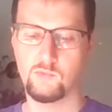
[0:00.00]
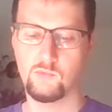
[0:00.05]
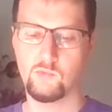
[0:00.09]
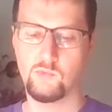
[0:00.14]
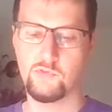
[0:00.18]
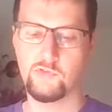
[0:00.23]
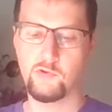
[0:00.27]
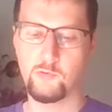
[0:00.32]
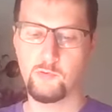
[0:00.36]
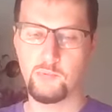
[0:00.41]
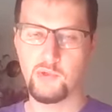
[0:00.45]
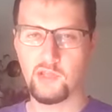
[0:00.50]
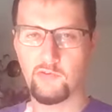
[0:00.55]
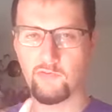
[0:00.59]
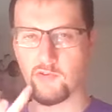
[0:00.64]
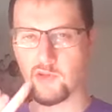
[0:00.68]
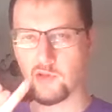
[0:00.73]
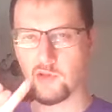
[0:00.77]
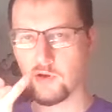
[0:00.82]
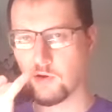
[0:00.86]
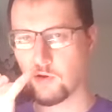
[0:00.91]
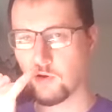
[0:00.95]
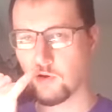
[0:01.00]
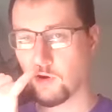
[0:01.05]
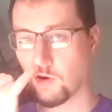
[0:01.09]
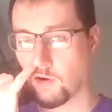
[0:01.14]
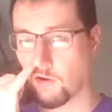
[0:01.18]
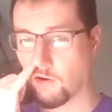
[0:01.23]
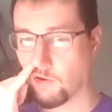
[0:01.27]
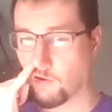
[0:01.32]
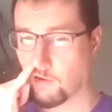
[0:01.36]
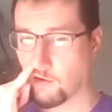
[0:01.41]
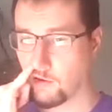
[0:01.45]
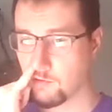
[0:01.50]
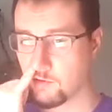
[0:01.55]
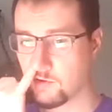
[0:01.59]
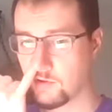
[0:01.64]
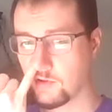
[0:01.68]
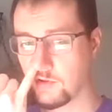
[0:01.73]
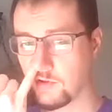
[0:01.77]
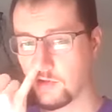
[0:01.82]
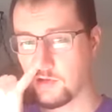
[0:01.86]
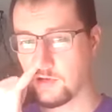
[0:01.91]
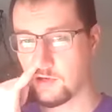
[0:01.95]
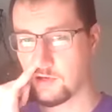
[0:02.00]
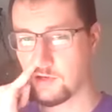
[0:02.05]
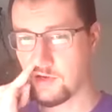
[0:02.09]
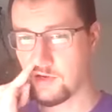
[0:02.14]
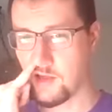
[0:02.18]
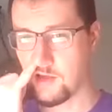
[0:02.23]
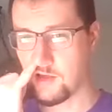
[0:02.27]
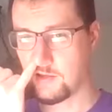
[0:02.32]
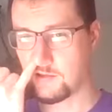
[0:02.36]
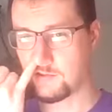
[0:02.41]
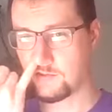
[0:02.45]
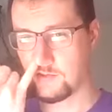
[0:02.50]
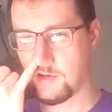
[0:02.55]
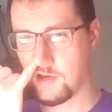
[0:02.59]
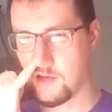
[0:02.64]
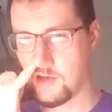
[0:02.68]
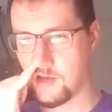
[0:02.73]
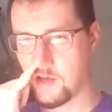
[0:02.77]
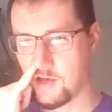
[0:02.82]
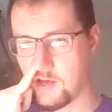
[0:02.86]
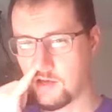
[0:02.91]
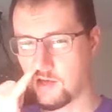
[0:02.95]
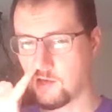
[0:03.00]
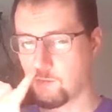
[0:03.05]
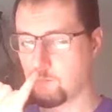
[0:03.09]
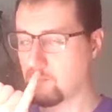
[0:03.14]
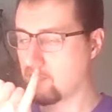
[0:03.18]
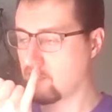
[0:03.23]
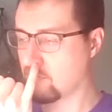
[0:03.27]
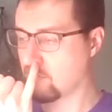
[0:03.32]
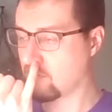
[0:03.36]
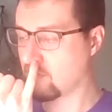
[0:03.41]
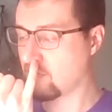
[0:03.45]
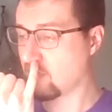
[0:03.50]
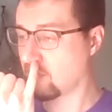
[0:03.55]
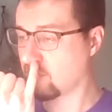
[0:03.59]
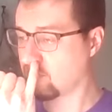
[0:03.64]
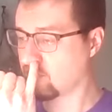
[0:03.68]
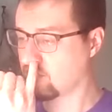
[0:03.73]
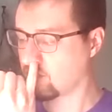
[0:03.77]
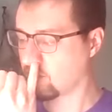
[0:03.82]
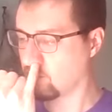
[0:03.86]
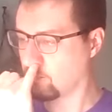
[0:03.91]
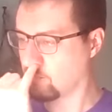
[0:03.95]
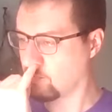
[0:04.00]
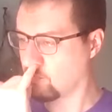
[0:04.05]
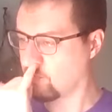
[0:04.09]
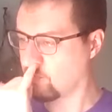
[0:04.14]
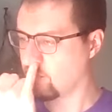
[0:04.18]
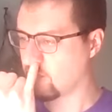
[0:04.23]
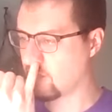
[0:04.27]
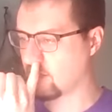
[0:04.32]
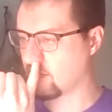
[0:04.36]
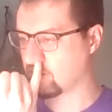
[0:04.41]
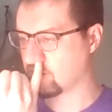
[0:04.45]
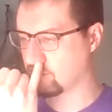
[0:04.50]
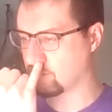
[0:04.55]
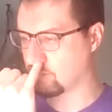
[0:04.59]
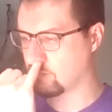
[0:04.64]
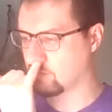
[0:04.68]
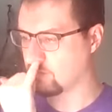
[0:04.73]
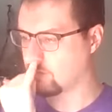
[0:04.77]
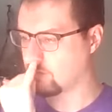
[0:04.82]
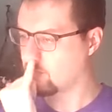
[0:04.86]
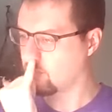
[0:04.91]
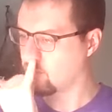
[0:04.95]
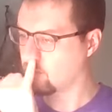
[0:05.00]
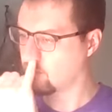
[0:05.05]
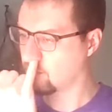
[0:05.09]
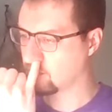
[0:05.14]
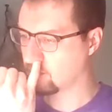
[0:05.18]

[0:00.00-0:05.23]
with your pinky finger, get nice and high up into the nostril, both nostrils,